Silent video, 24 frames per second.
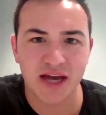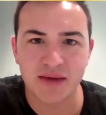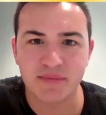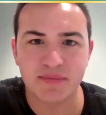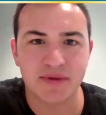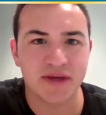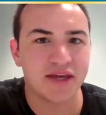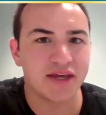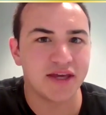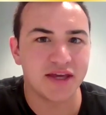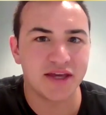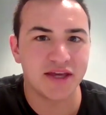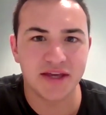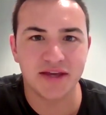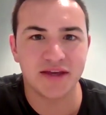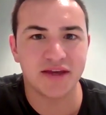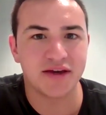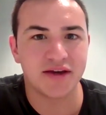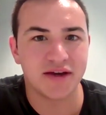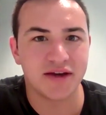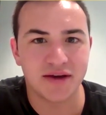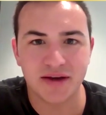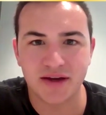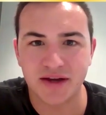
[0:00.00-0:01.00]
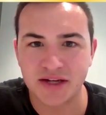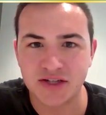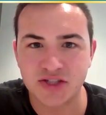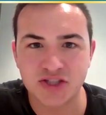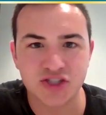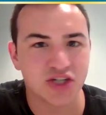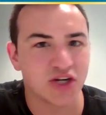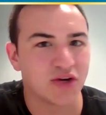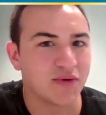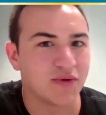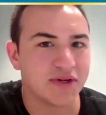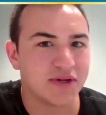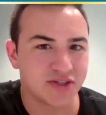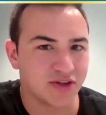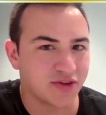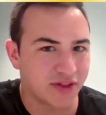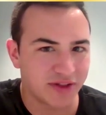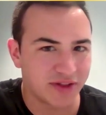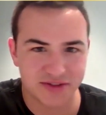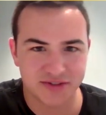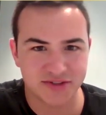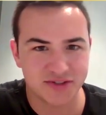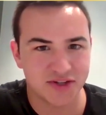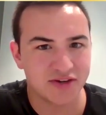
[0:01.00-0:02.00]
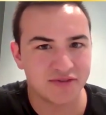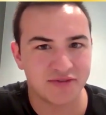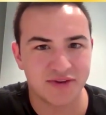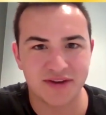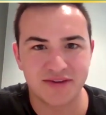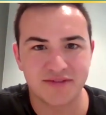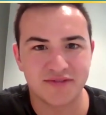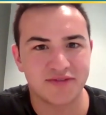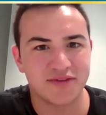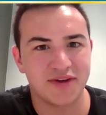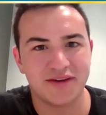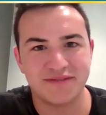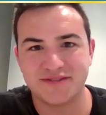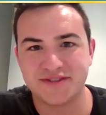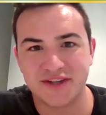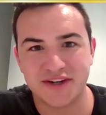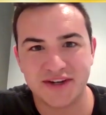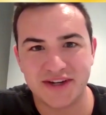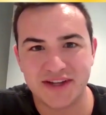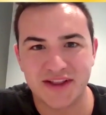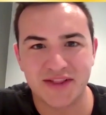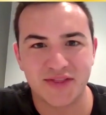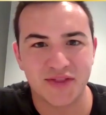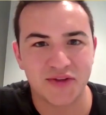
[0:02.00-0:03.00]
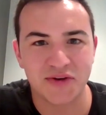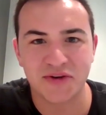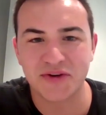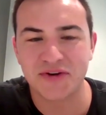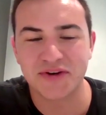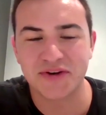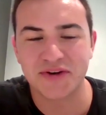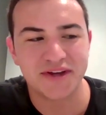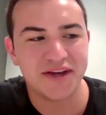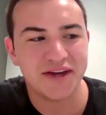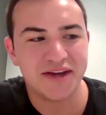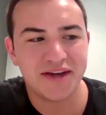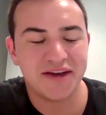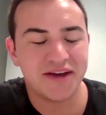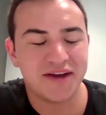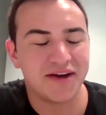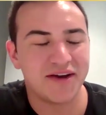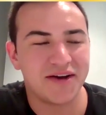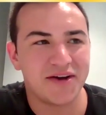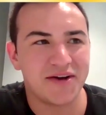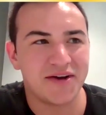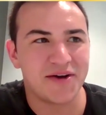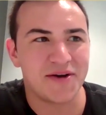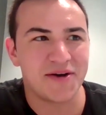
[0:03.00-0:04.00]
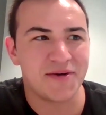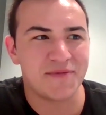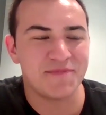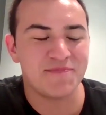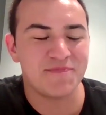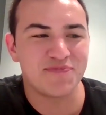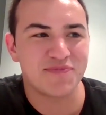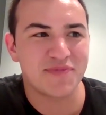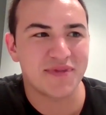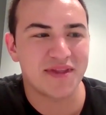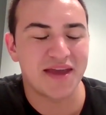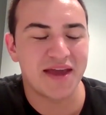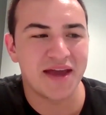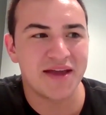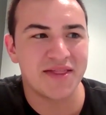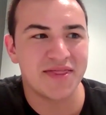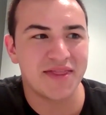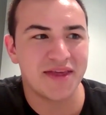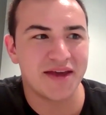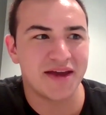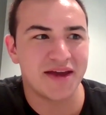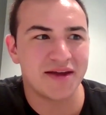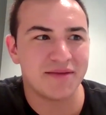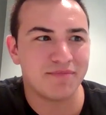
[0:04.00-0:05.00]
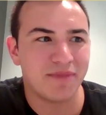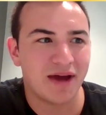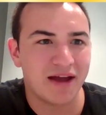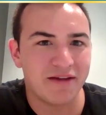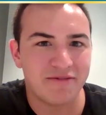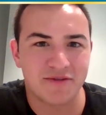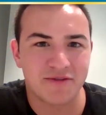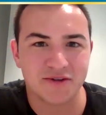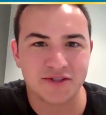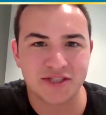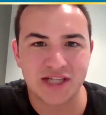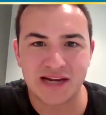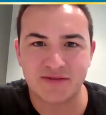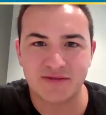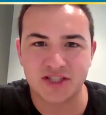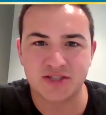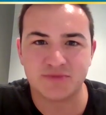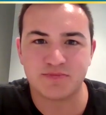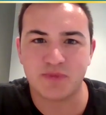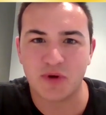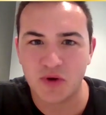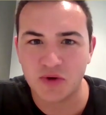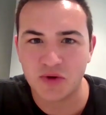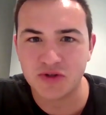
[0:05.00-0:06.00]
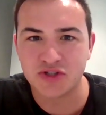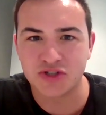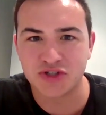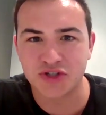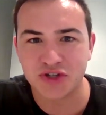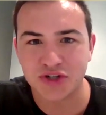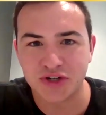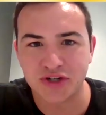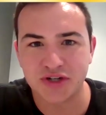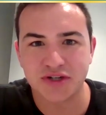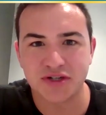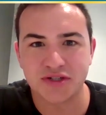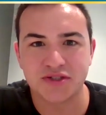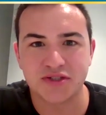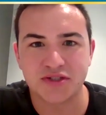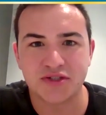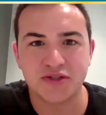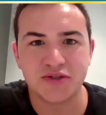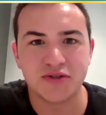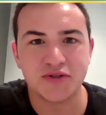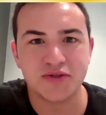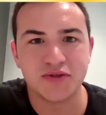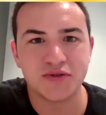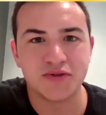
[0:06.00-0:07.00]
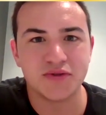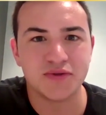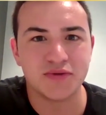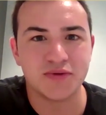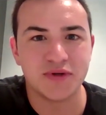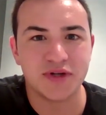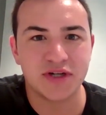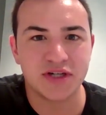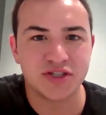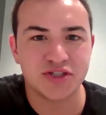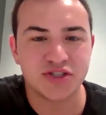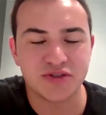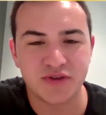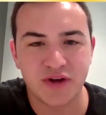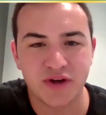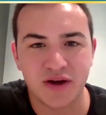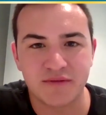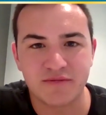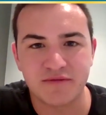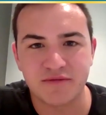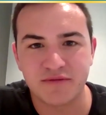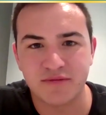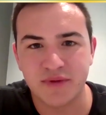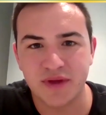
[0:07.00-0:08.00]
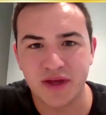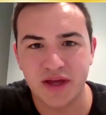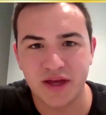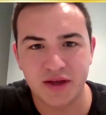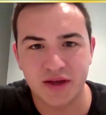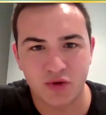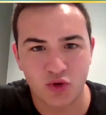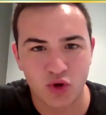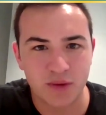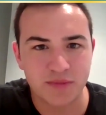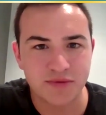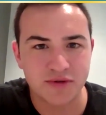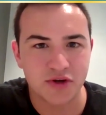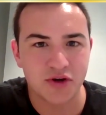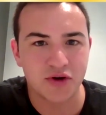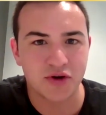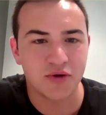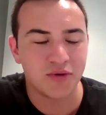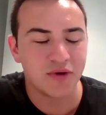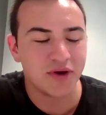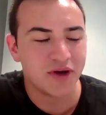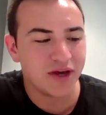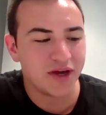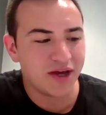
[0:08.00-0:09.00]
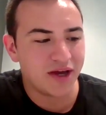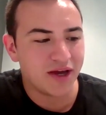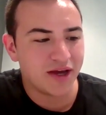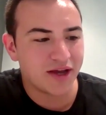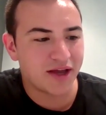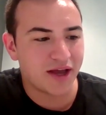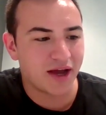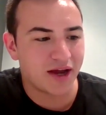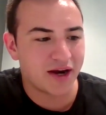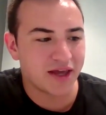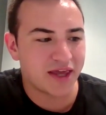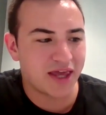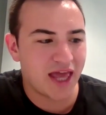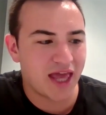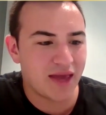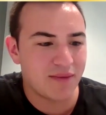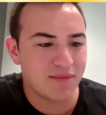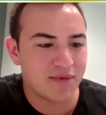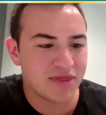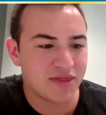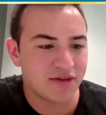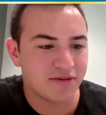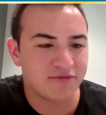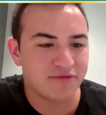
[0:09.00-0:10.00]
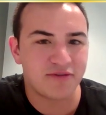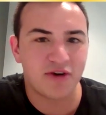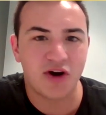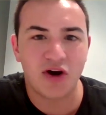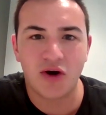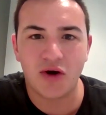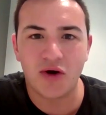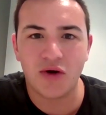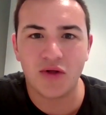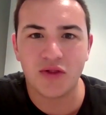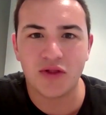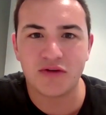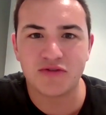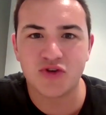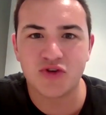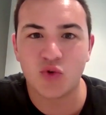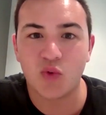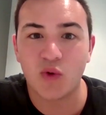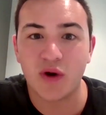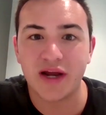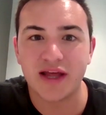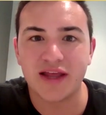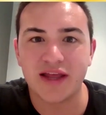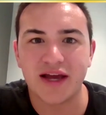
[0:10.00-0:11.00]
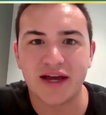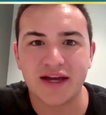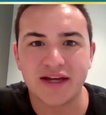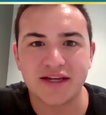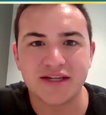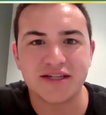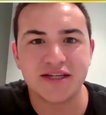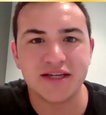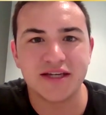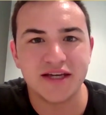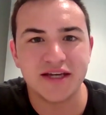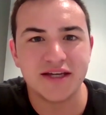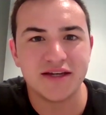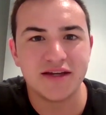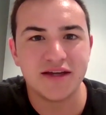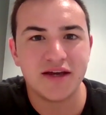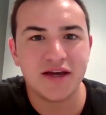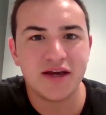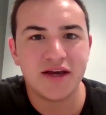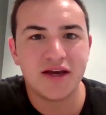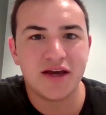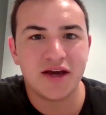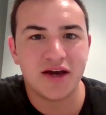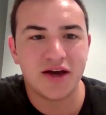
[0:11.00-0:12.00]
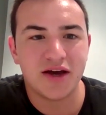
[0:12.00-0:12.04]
IB, insurance, all that stuff. I've studied and learned. And then my first kind of exposure to crypto kind of came in the fall of 2019.